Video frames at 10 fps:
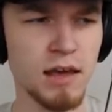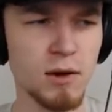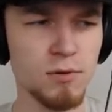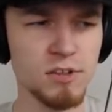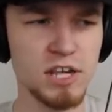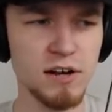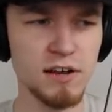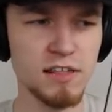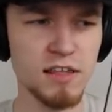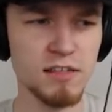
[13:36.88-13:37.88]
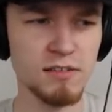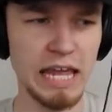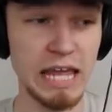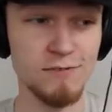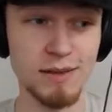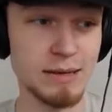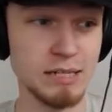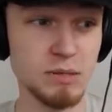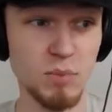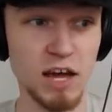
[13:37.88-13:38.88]
I was curious as, like, if
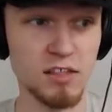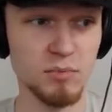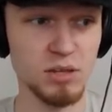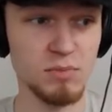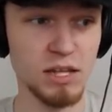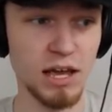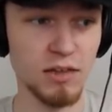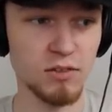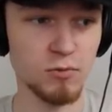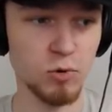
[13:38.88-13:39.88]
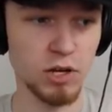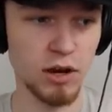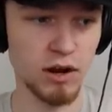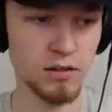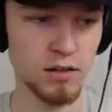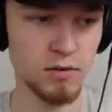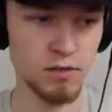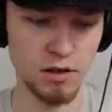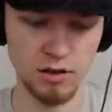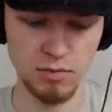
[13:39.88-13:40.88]
it could possibly be, like, the wood heart that they were
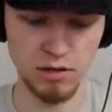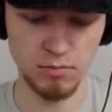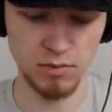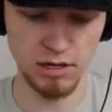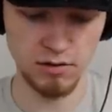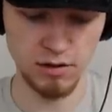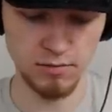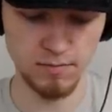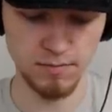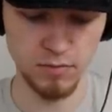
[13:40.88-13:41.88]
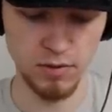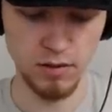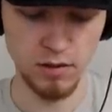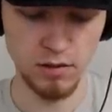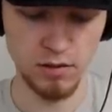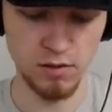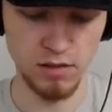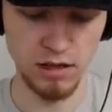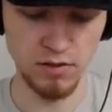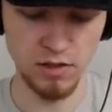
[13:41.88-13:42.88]
talking about, but I don't know. Let's
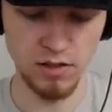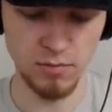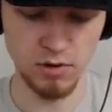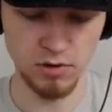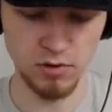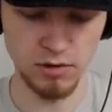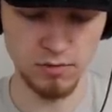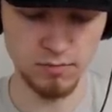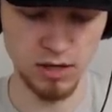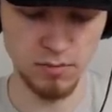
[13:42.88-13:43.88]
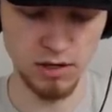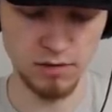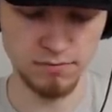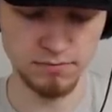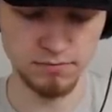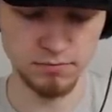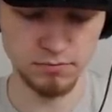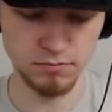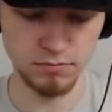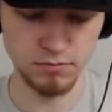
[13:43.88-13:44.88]
dig this up real quick while I'm here.
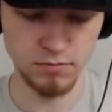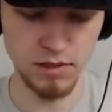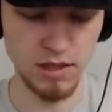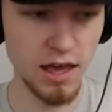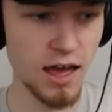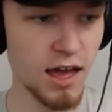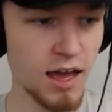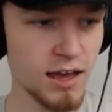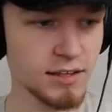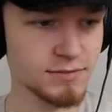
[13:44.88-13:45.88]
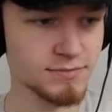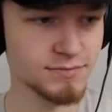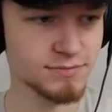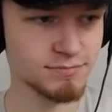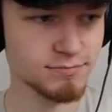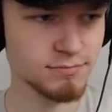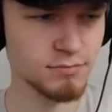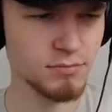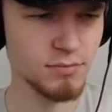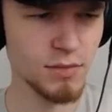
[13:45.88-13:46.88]
Yay!
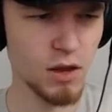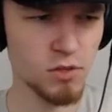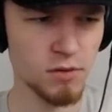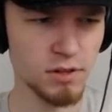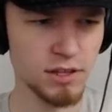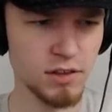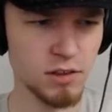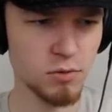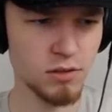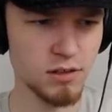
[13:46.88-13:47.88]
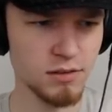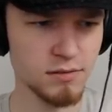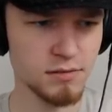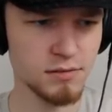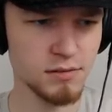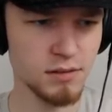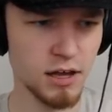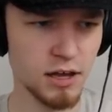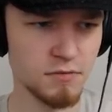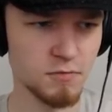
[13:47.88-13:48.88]
Oh, was that really only twenty?
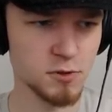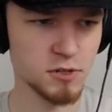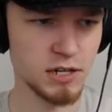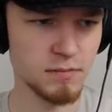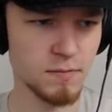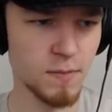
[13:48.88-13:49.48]
Oh, unfortunate.